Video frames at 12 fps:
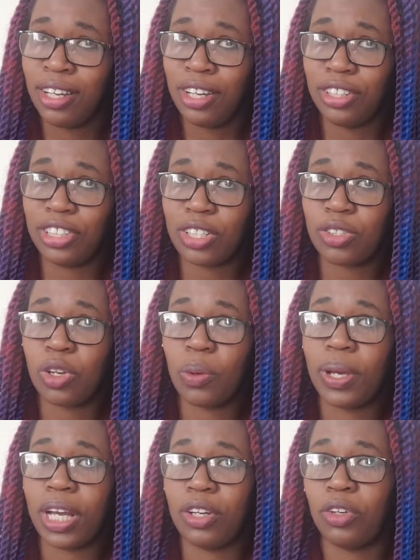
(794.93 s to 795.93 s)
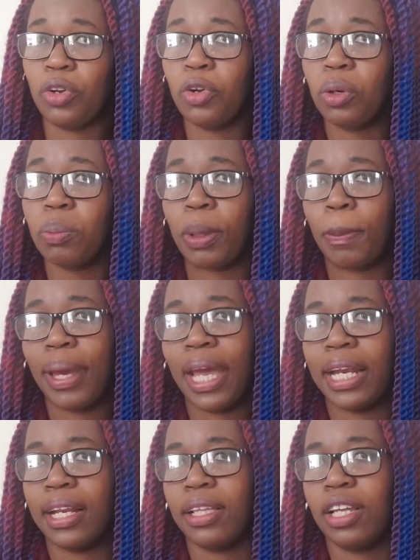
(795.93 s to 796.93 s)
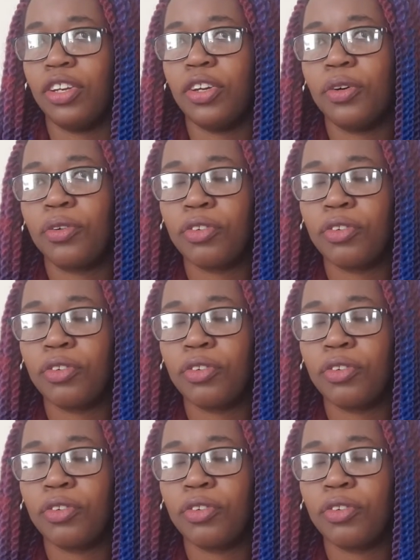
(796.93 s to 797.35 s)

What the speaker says: just going and you're not prepared and then you'll